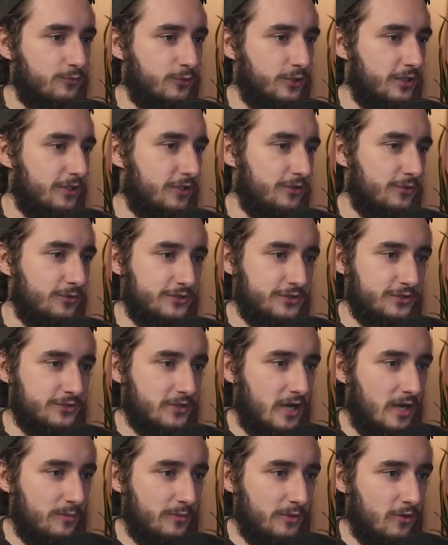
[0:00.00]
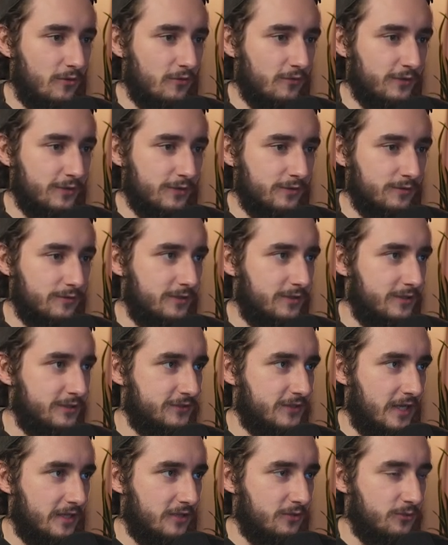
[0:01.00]
what you could do is just copy over
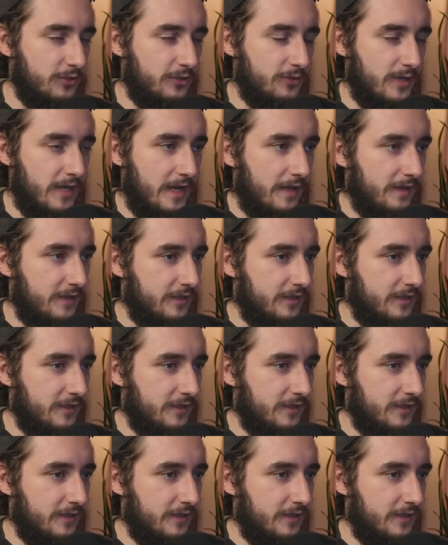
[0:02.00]
exactly what you had